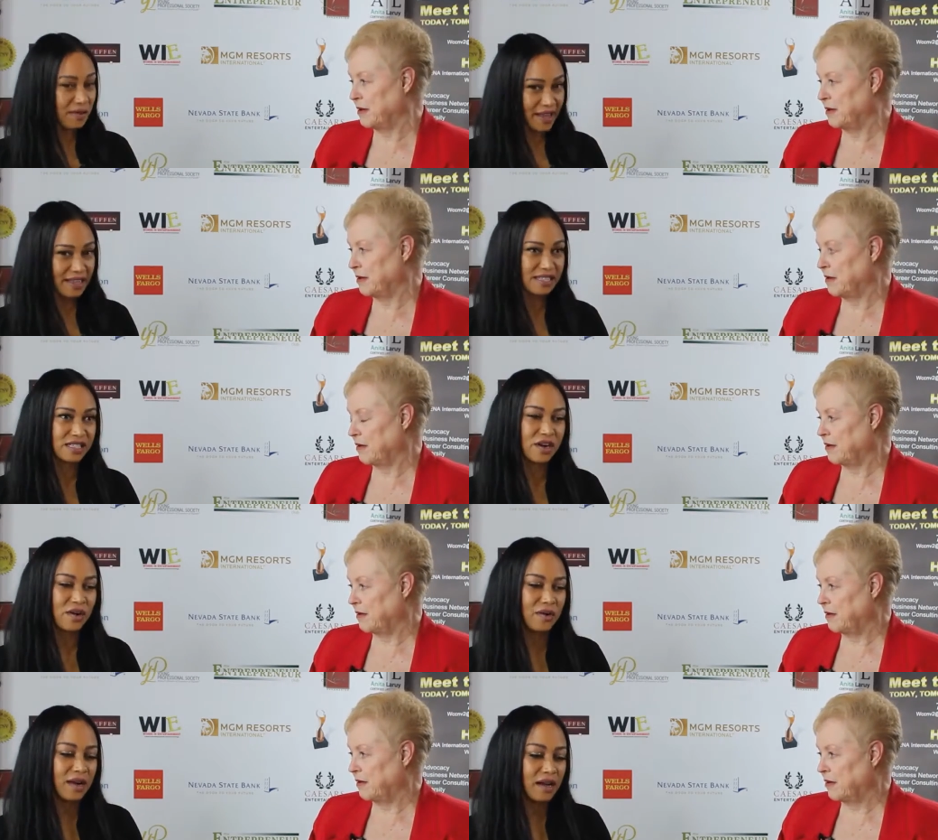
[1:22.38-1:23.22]
Speaker 1: Okay,
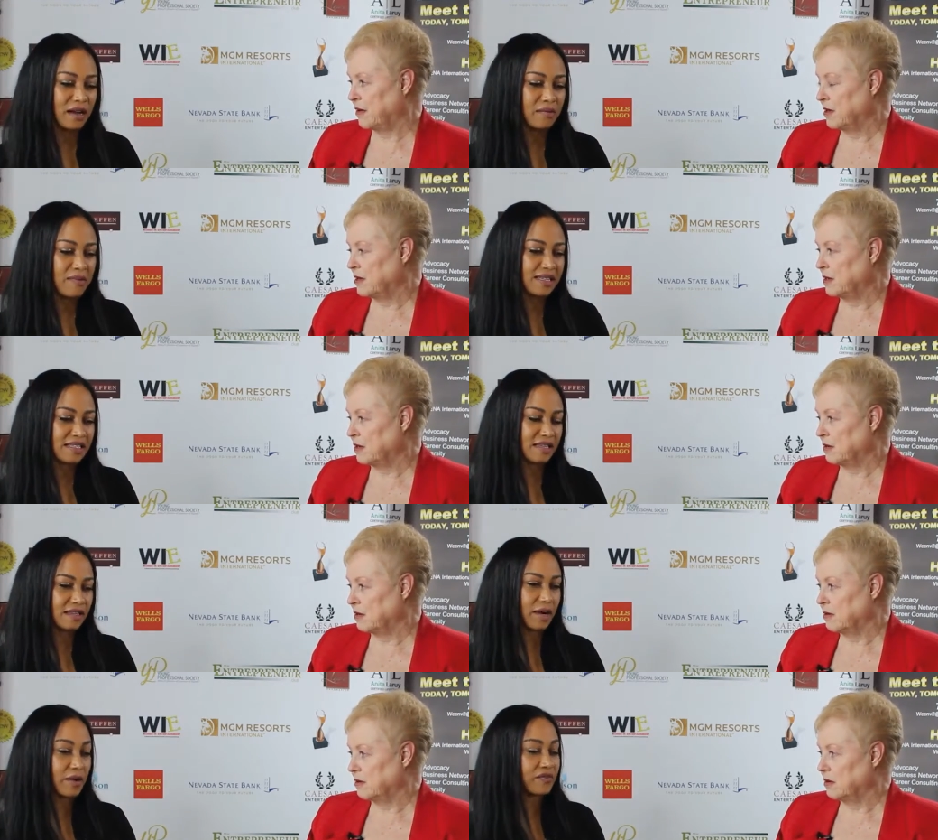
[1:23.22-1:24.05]
so uh,
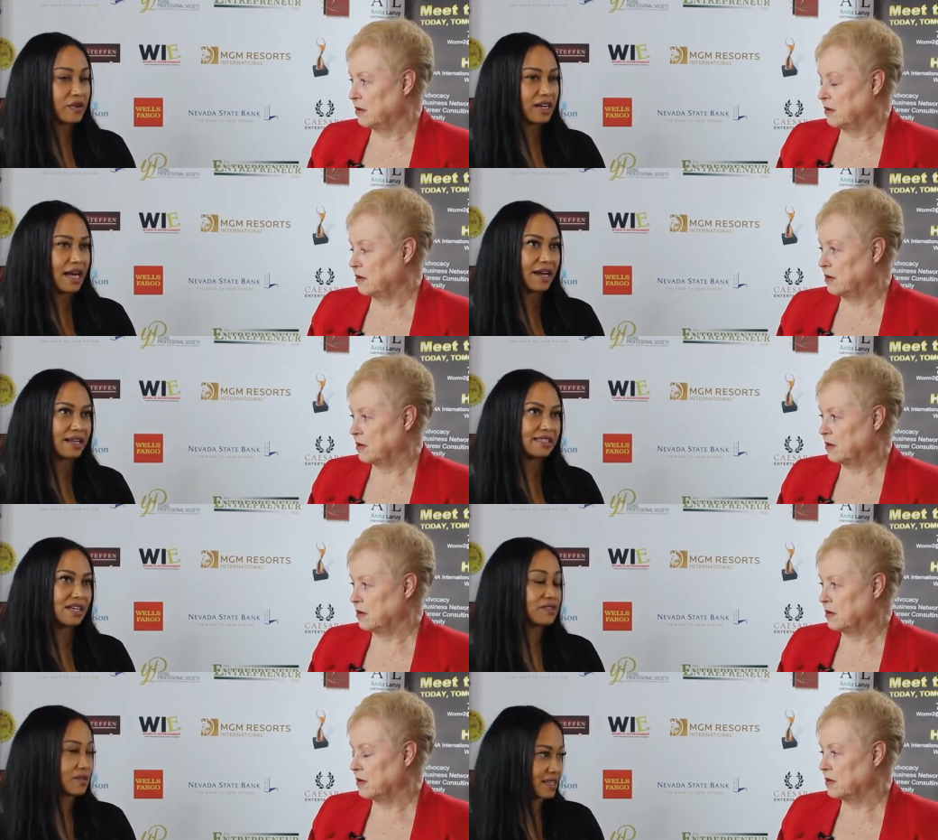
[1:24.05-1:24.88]
basically, I work for
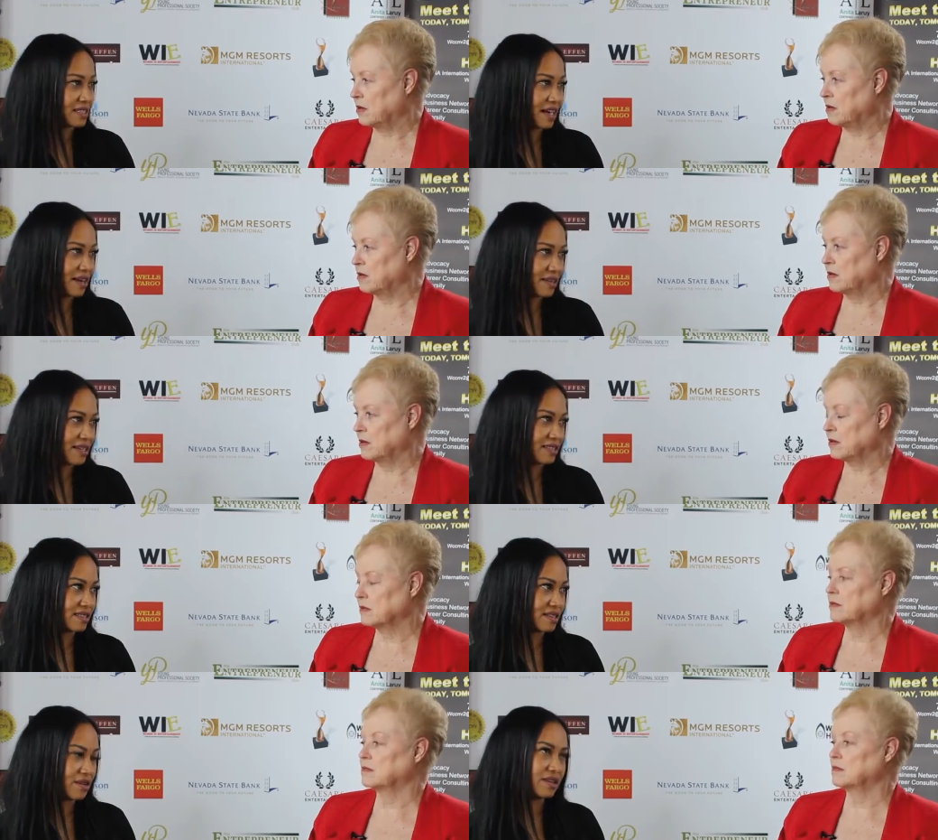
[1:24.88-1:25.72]
a self directed IRA
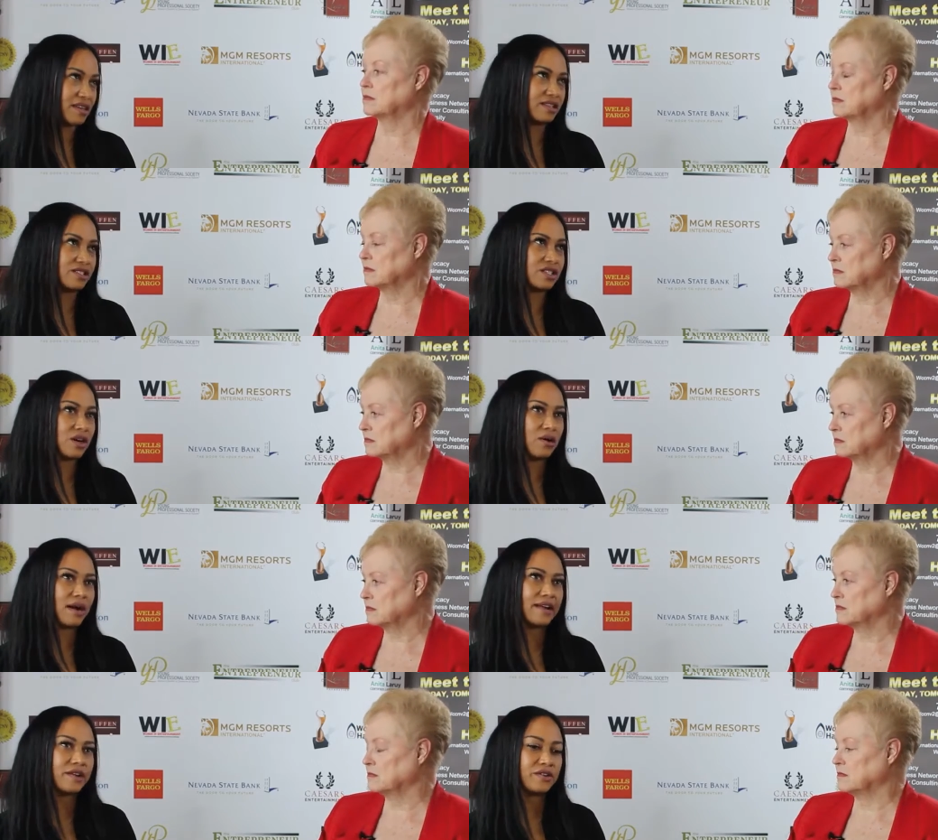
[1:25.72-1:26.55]
custodian. Mm -hmm. So
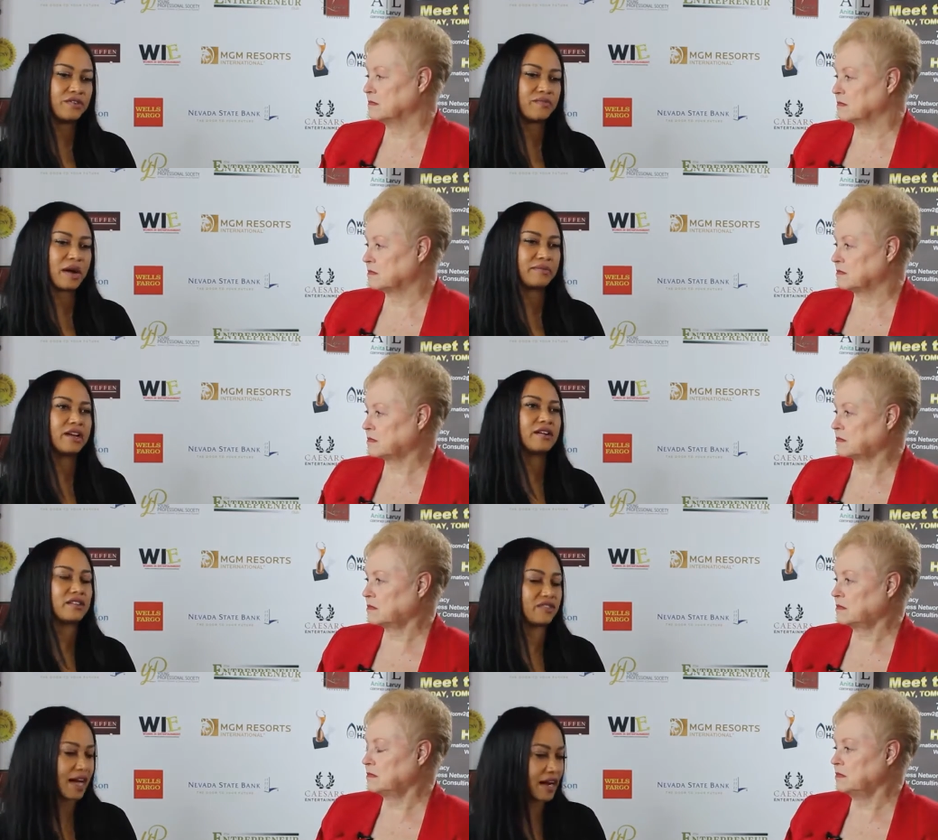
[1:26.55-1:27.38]
I know you've probably
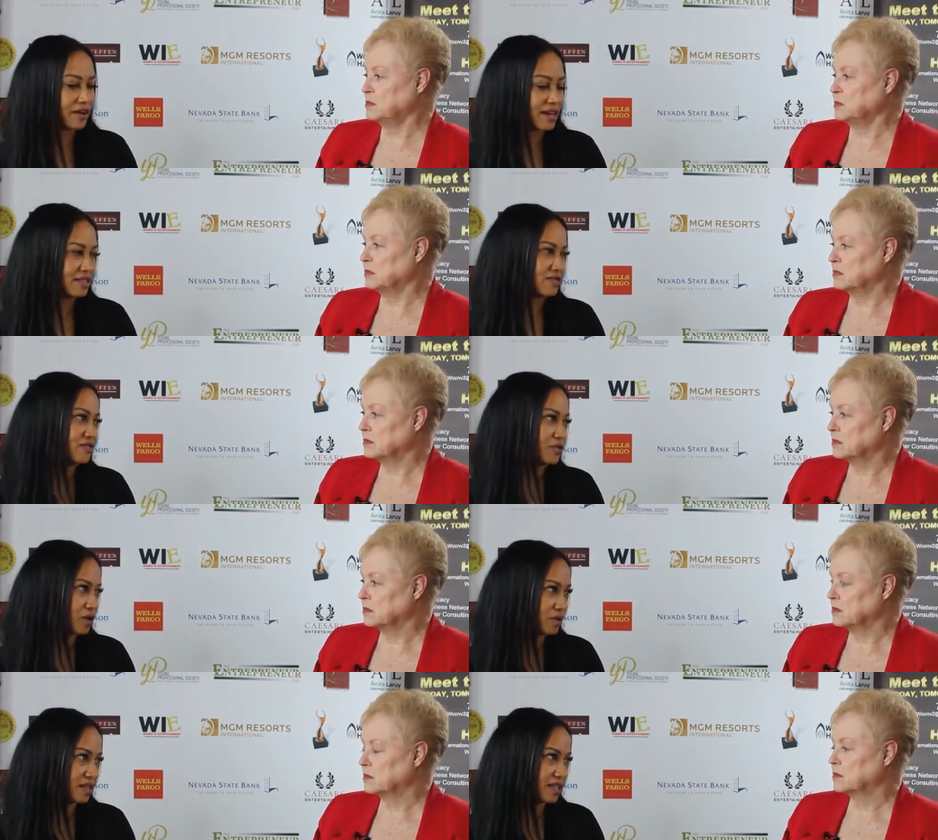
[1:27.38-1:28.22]
heard of IRAs and
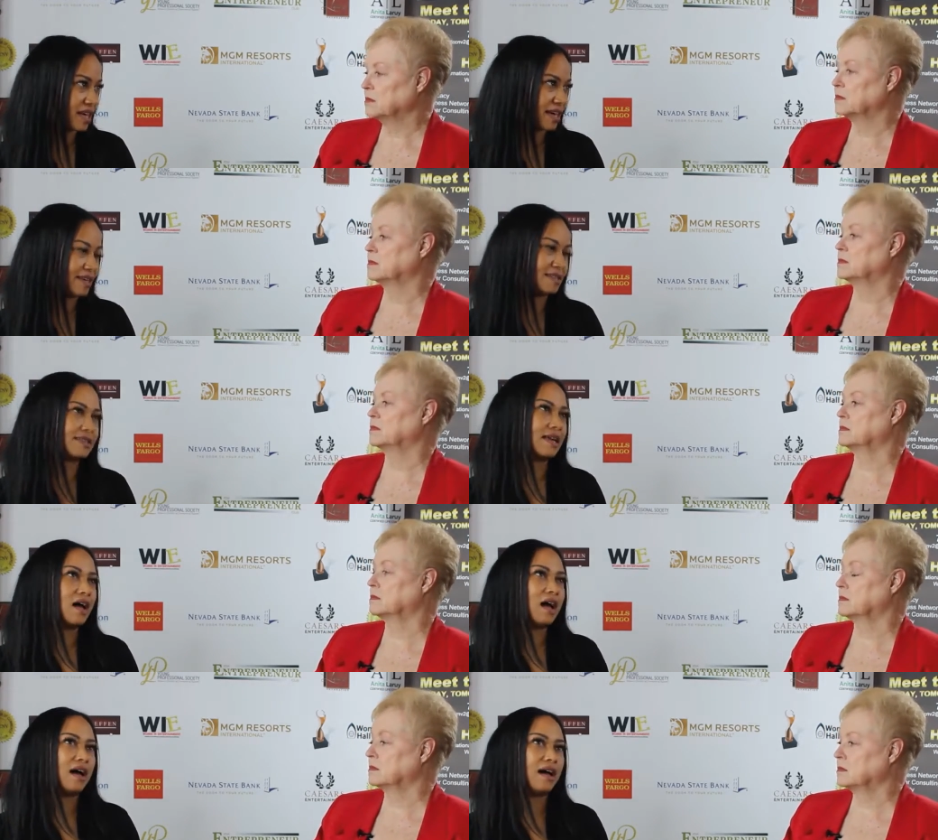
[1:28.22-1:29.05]
401ks
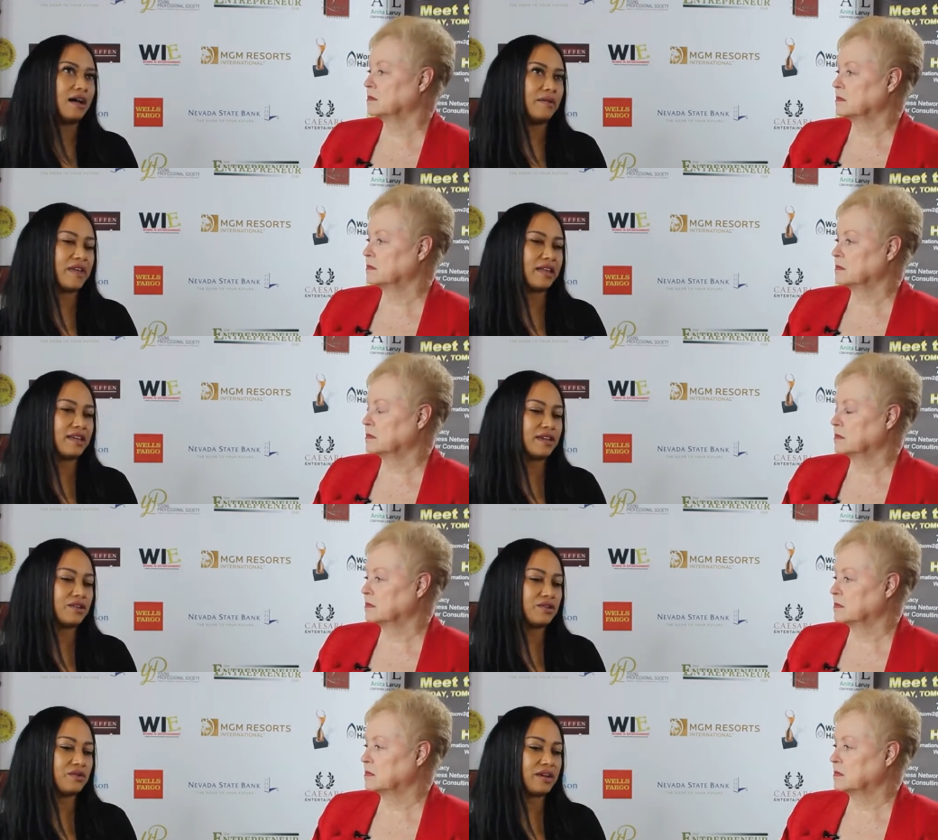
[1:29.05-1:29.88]
um, that
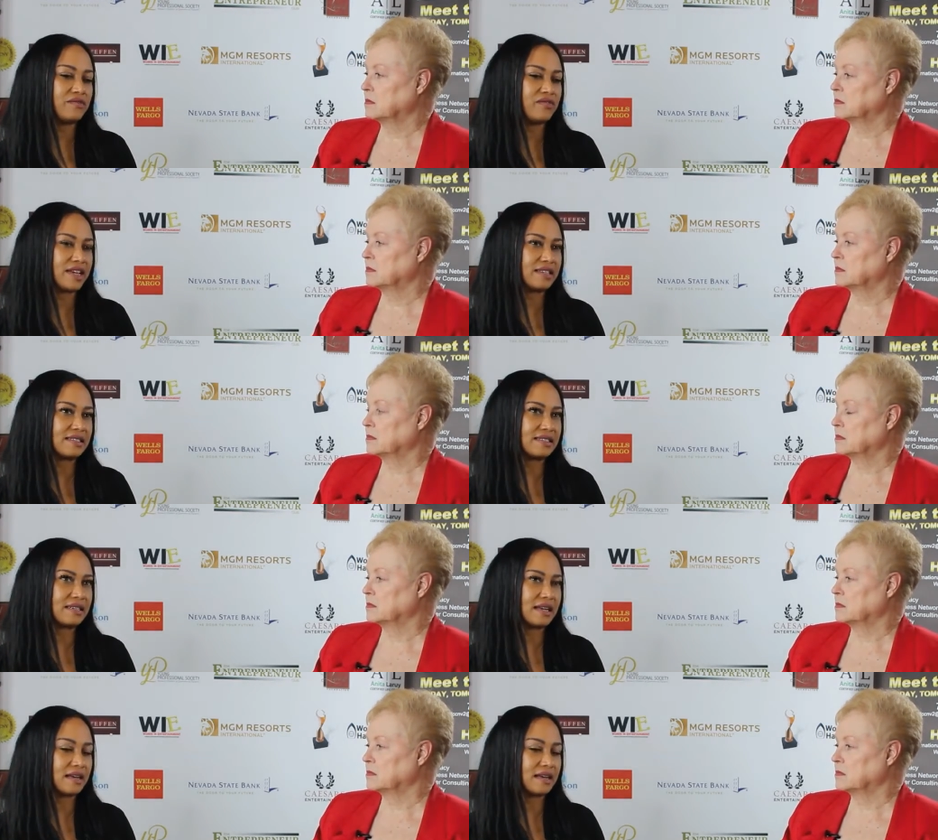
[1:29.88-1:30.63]
let you invest